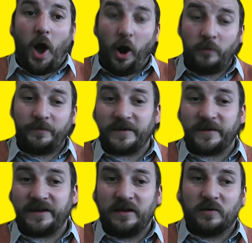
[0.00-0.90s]

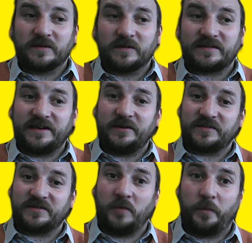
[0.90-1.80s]
Hopefully we'll see you
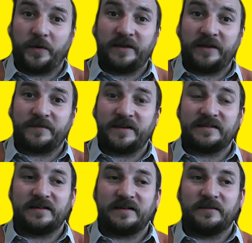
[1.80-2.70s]
at some open
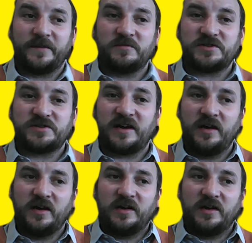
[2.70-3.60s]
evenings in the
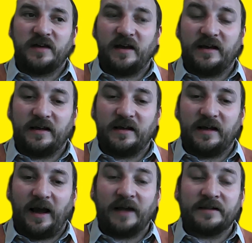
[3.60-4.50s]
future
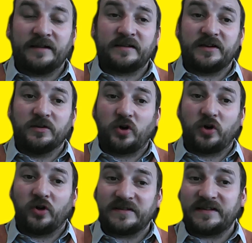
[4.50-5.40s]
and you'll
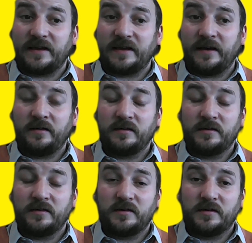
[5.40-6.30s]
consider
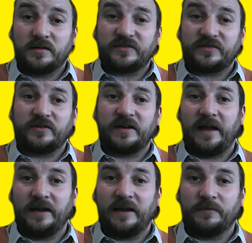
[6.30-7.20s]

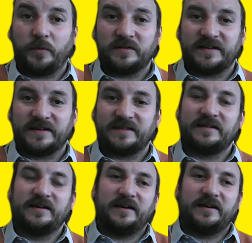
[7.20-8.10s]
studying A-level
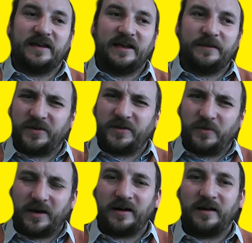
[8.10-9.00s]
politics. If
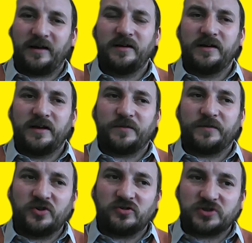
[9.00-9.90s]
you're
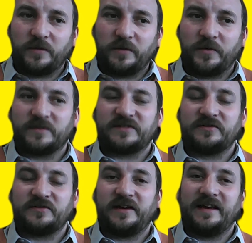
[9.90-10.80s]
not sure if you want
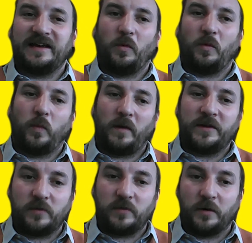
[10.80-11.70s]
to study it,
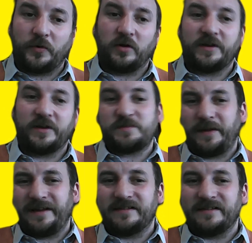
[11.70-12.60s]
when we do open
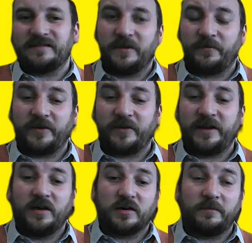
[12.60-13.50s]
college, please feel
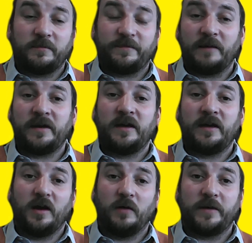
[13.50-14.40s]
free, come find
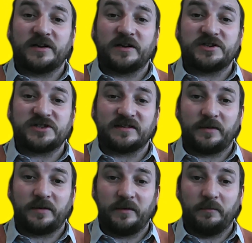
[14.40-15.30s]
me and we can chat
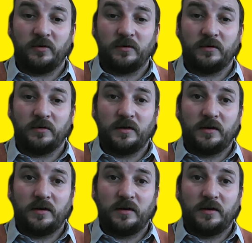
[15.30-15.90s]
about it more.